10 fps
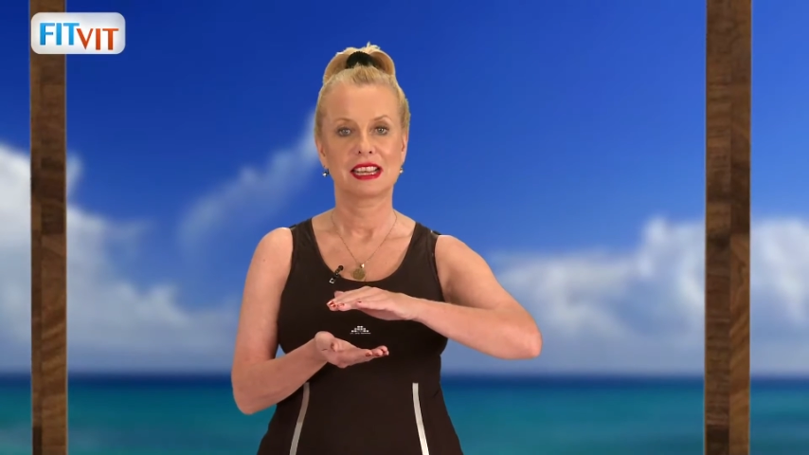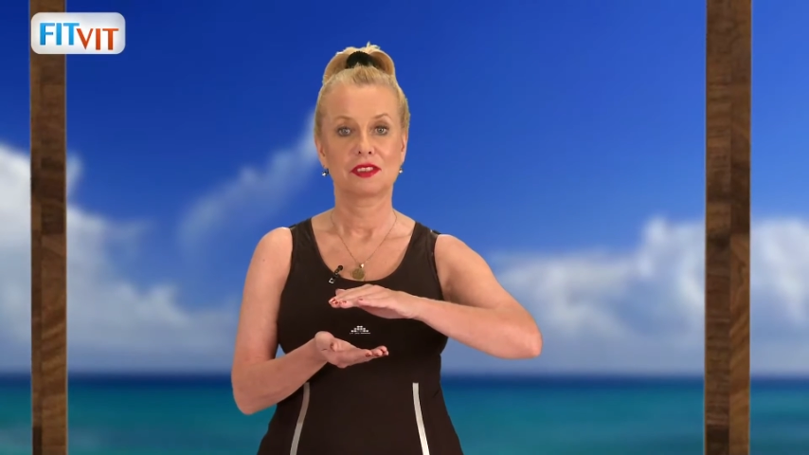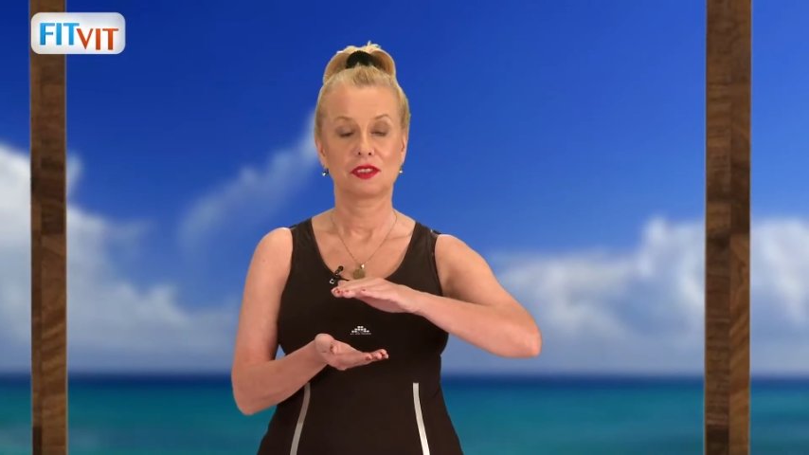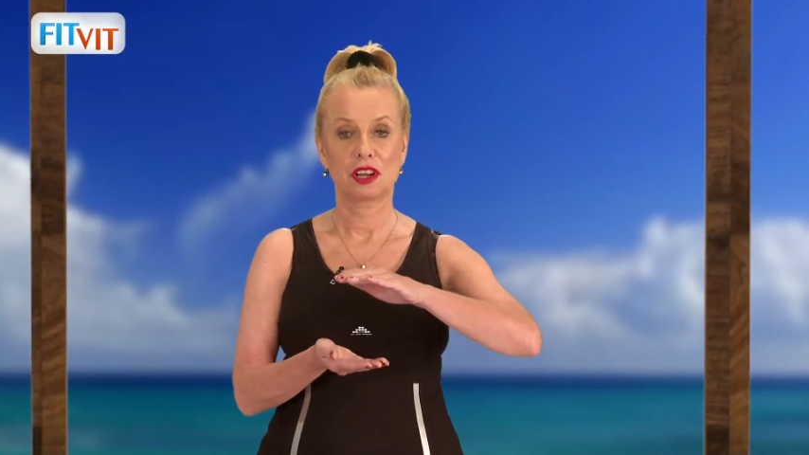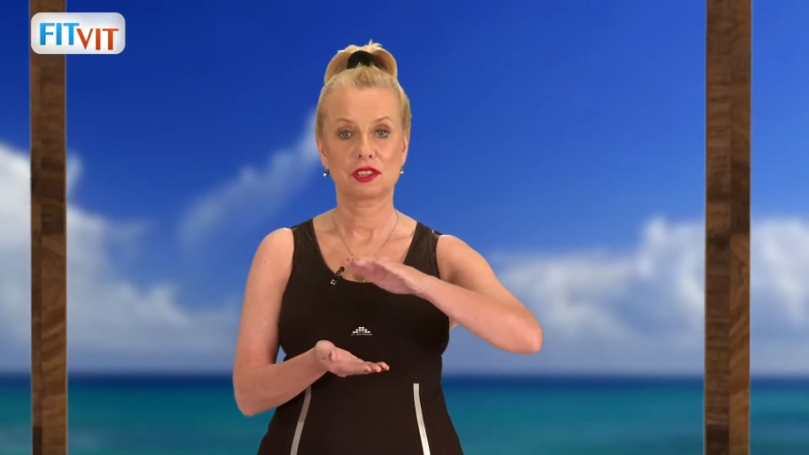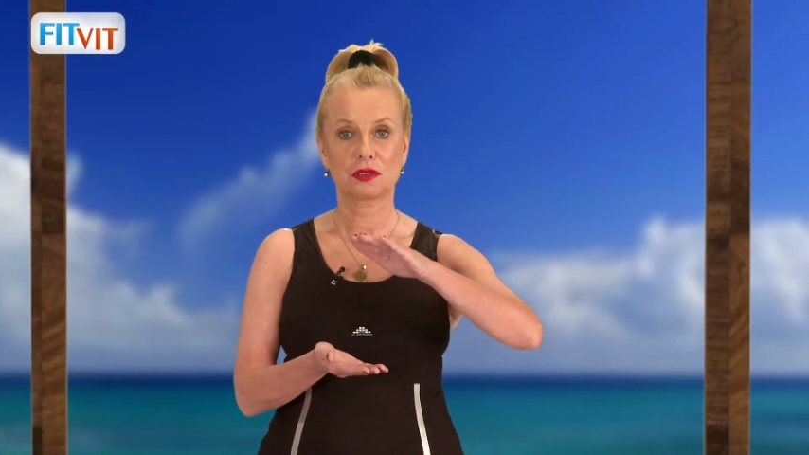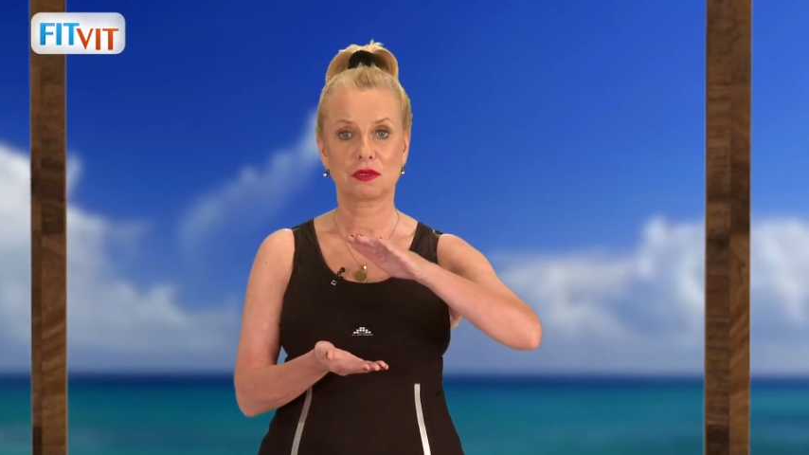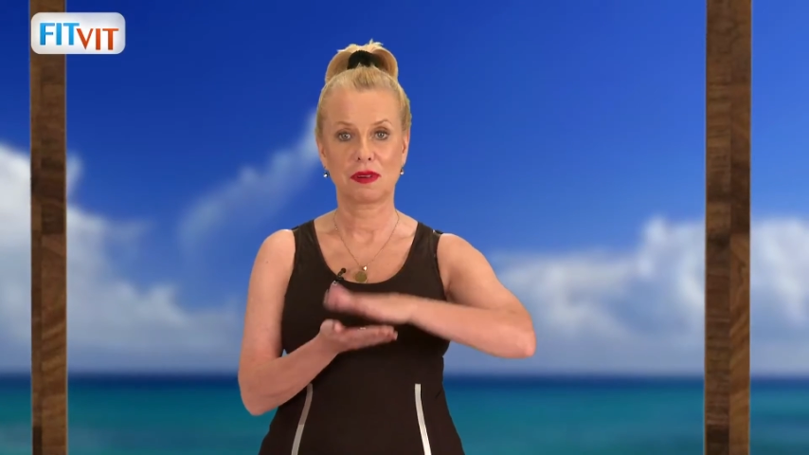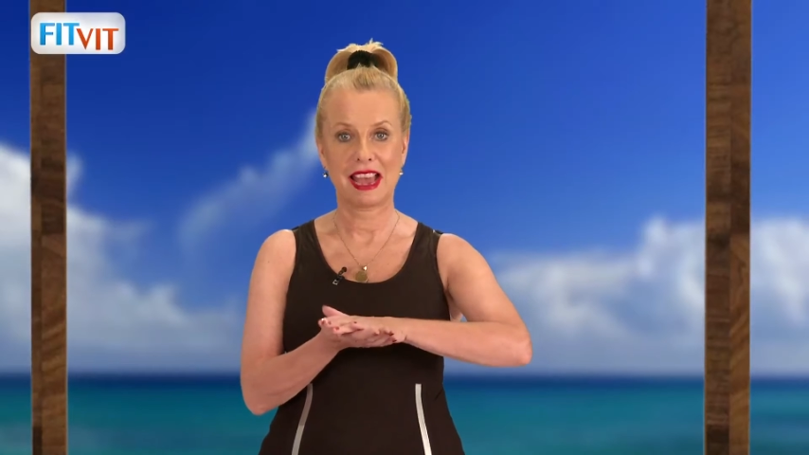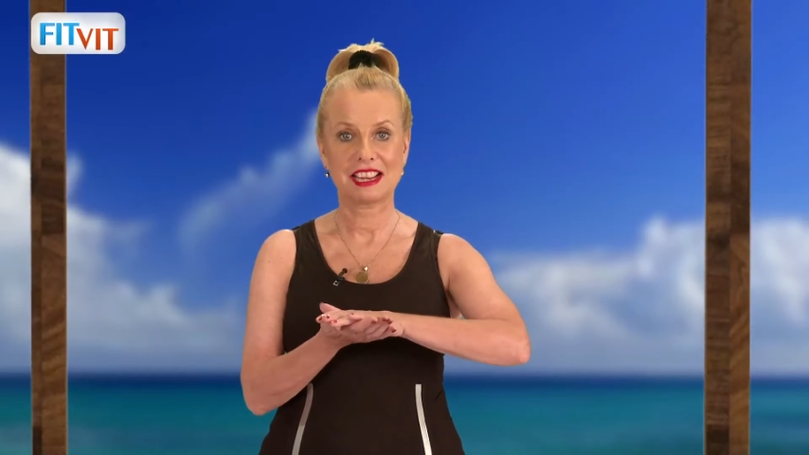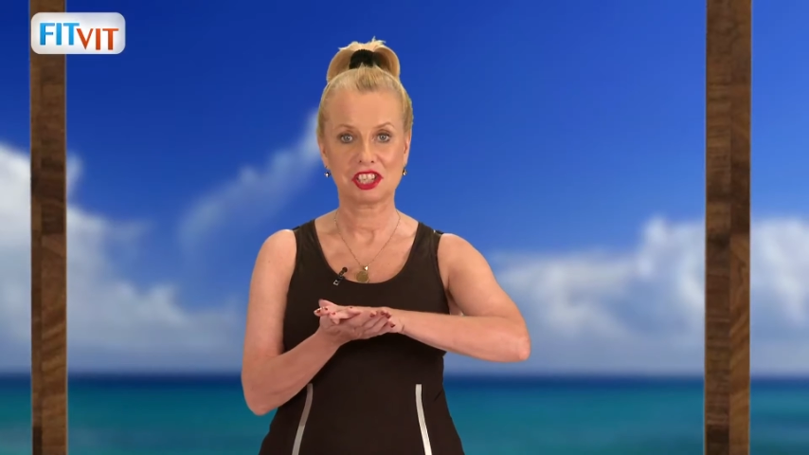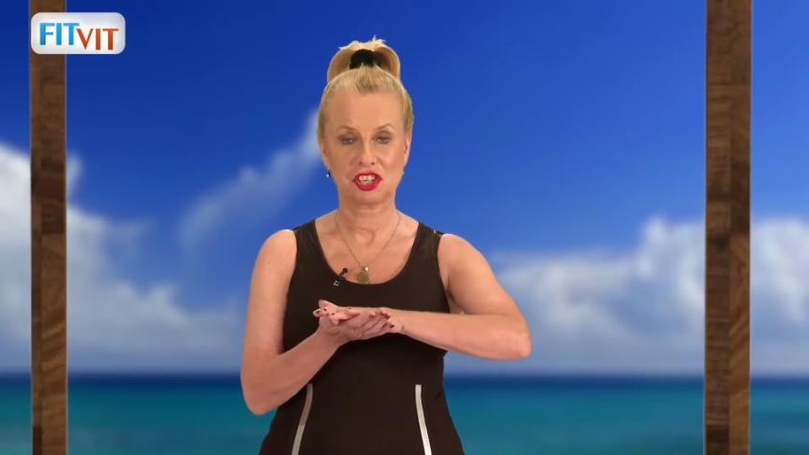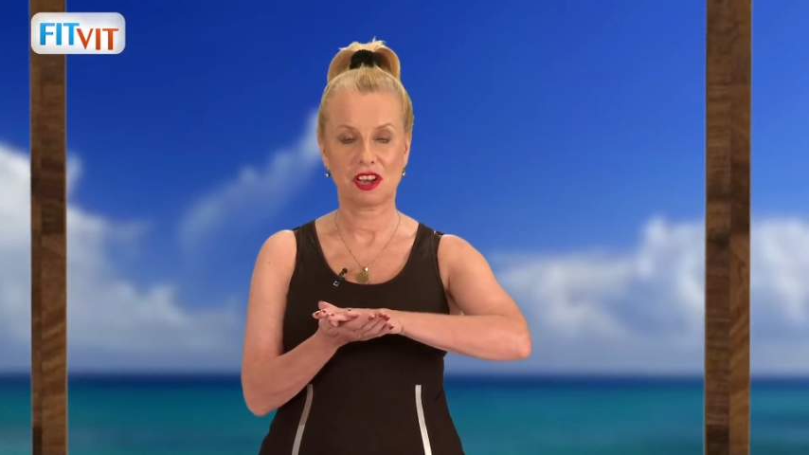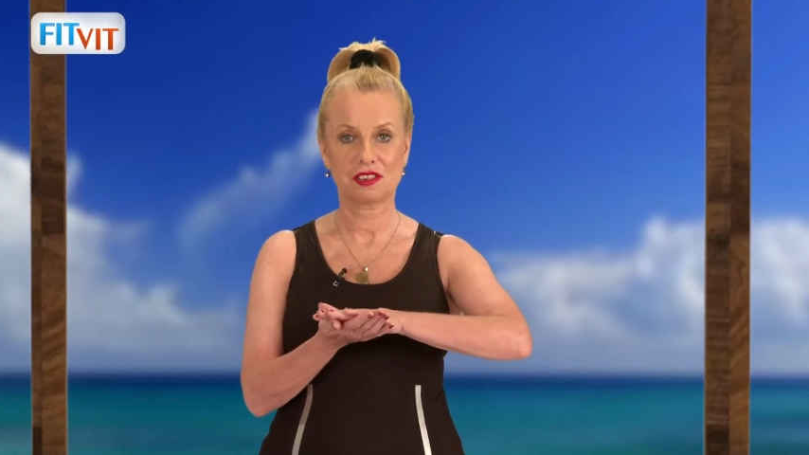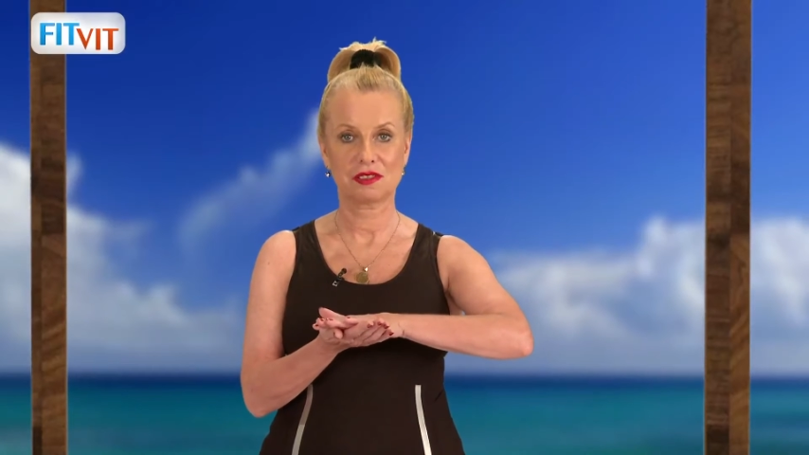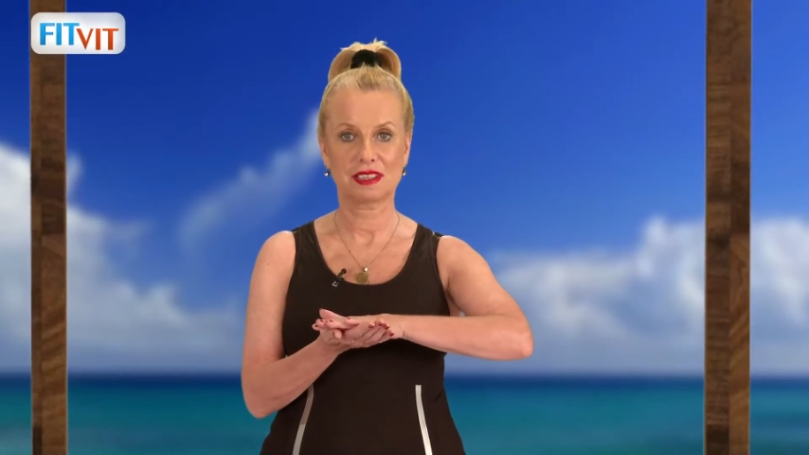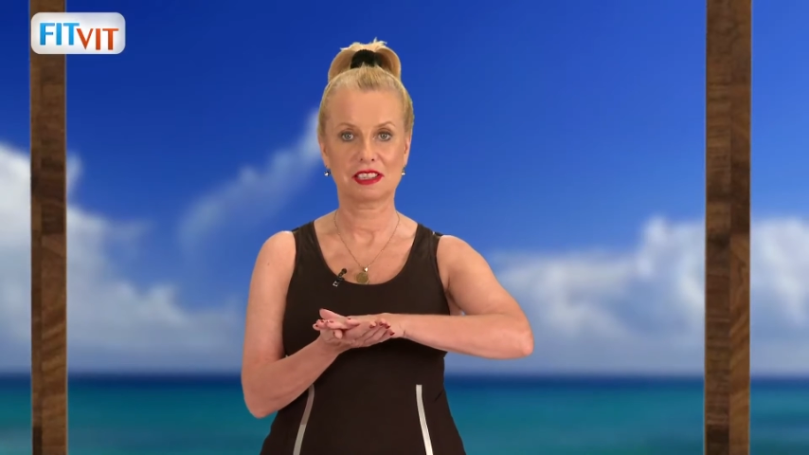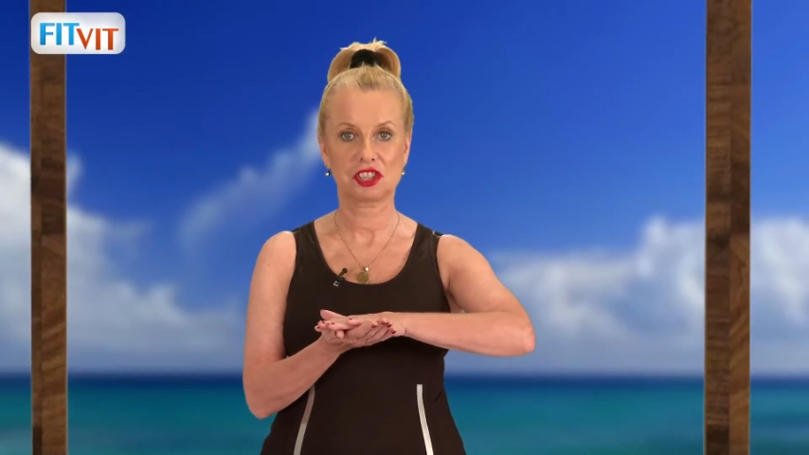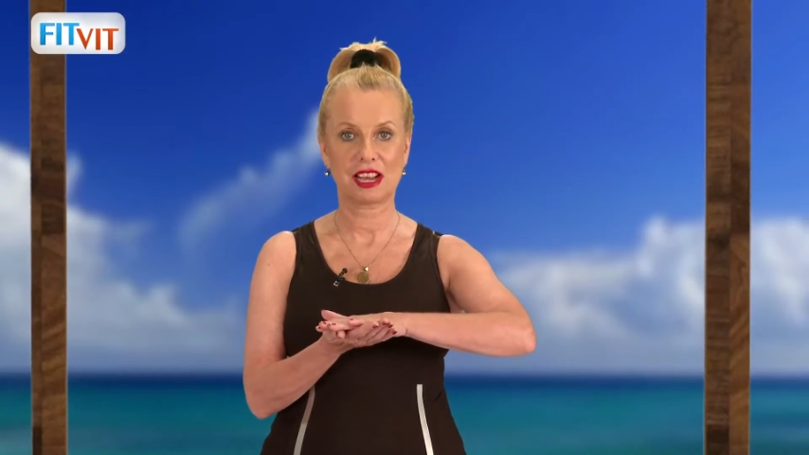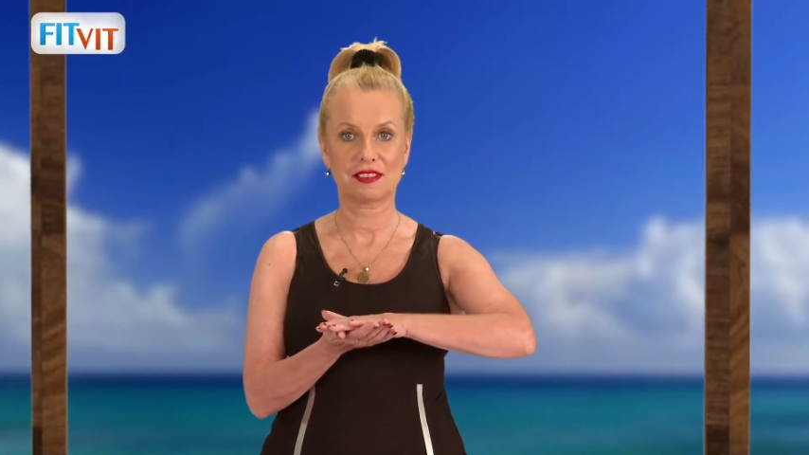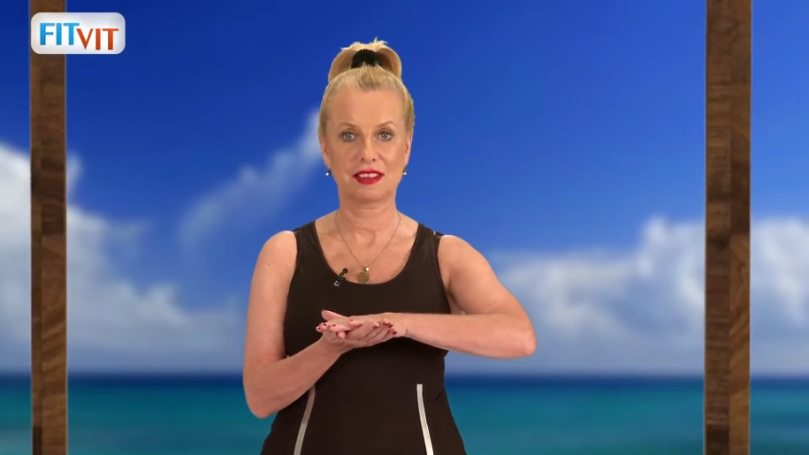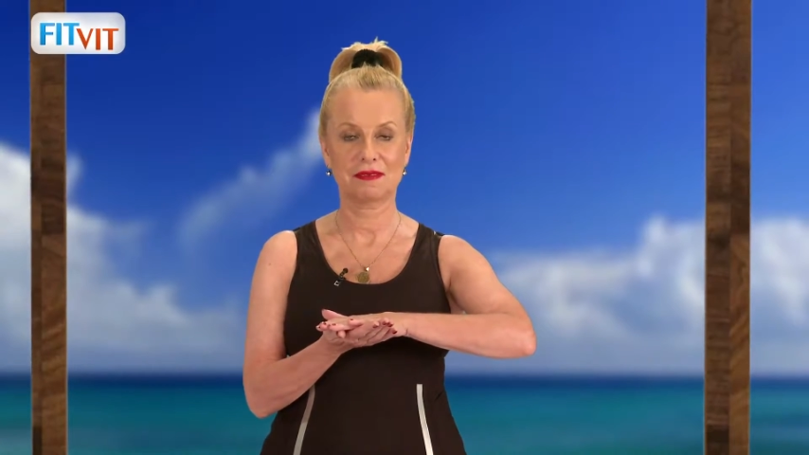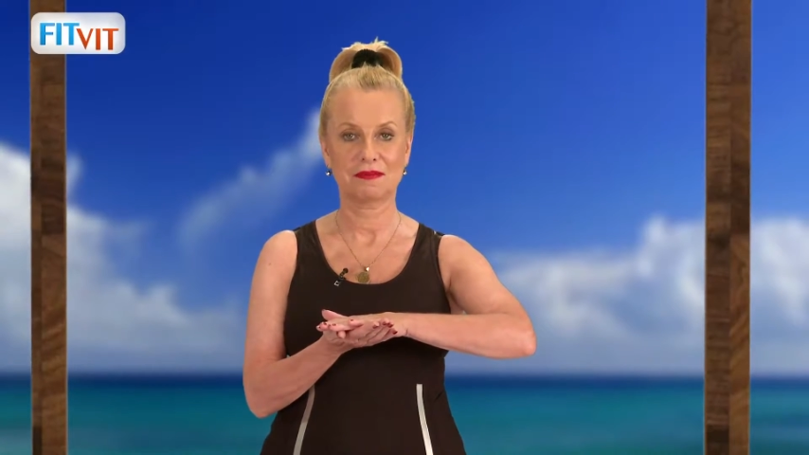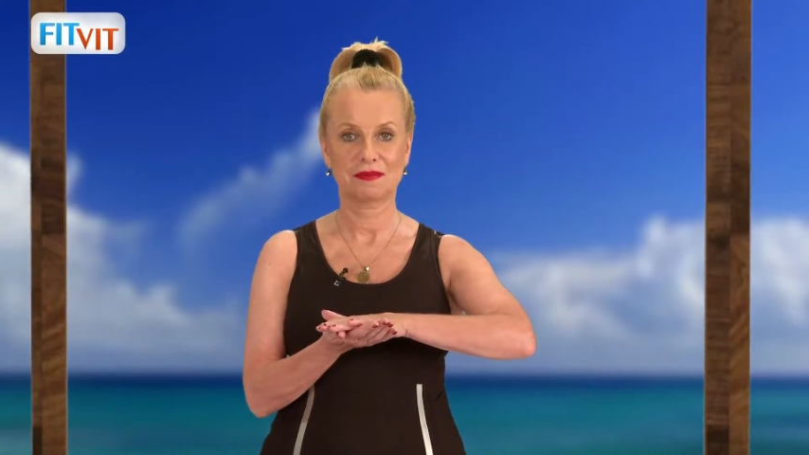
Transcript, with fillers: not to crash onto each other.